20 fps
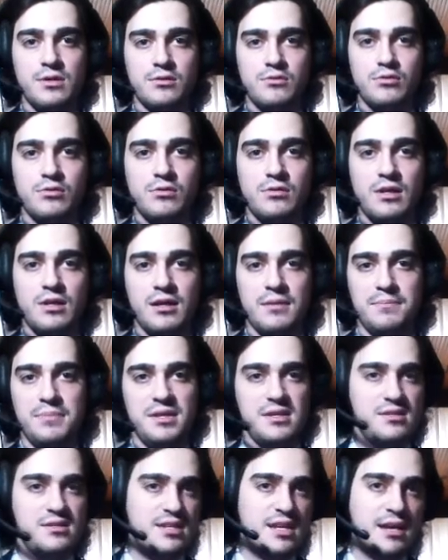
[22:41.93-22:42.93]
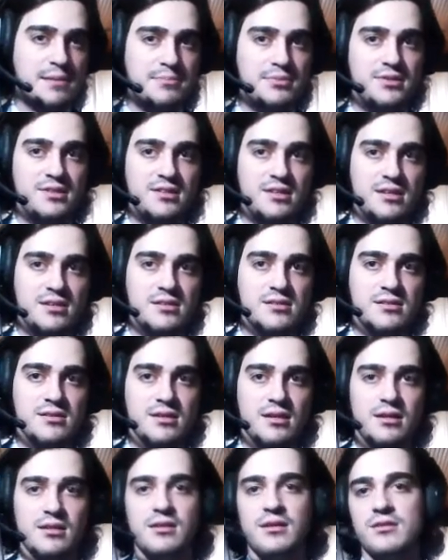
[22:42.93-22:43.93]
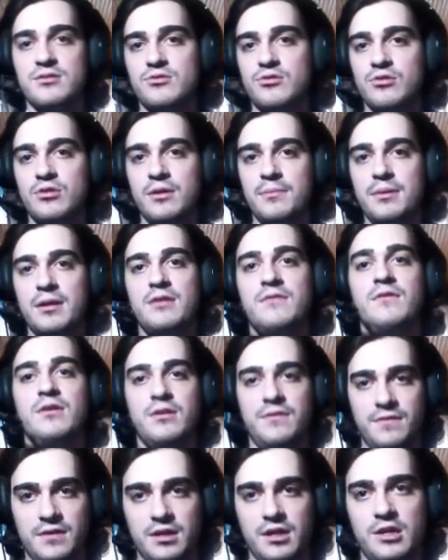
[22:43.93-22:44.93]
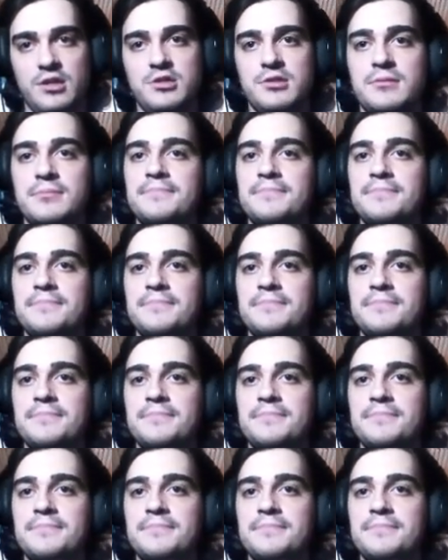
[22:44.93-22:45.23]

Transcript: a tool like PCA predicts address lookup and verification.